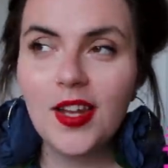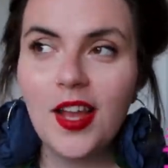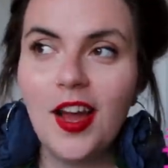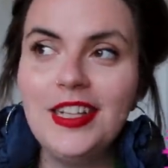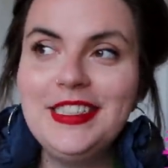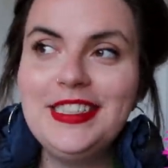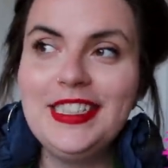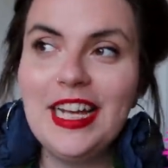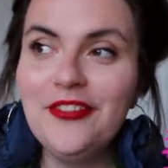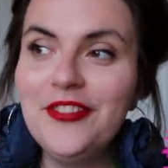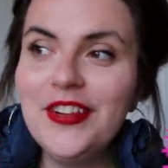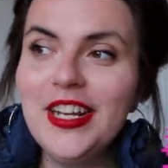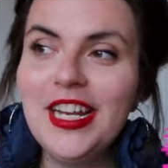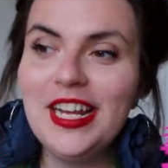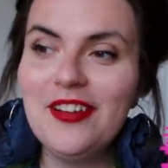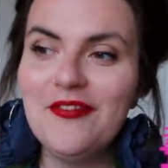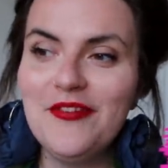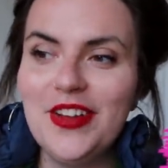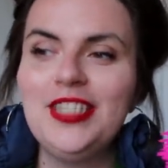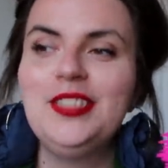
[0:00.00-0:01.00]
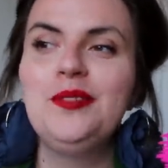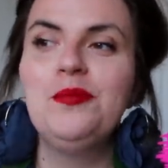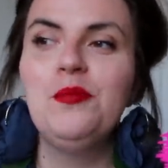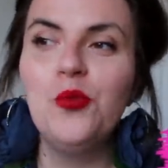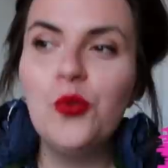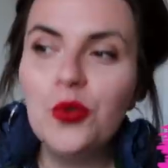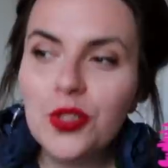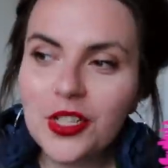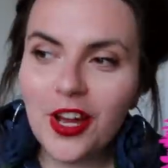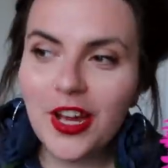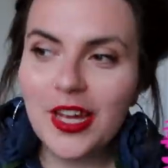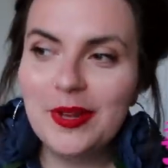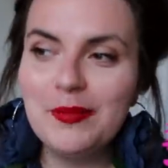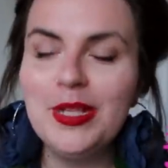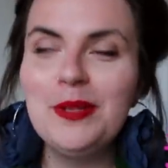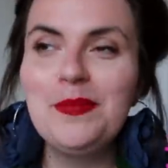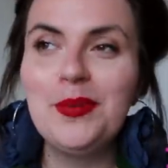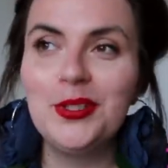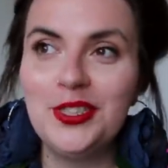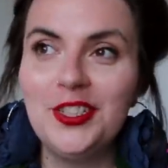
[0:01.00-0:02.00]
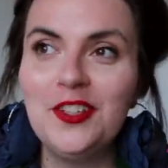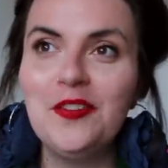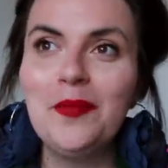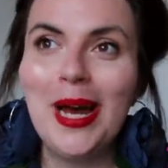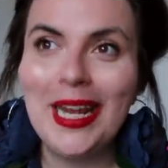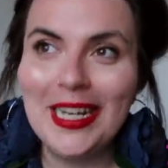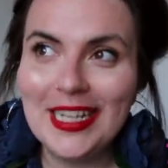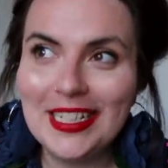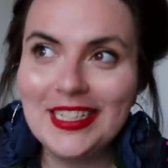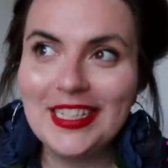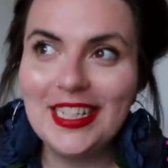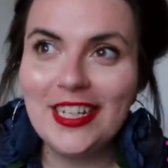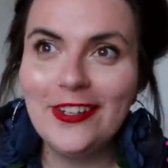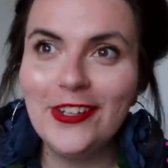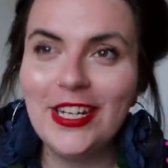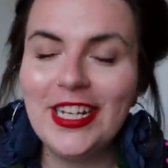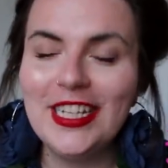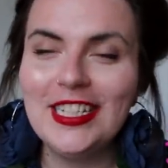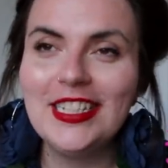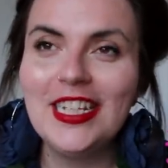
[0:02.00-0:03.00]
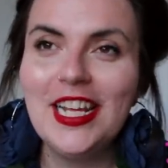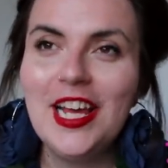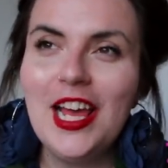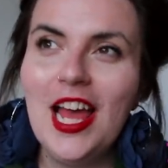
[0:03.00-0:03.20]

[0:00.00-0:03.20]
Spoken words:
I definitely invest more time in the Positive Panic series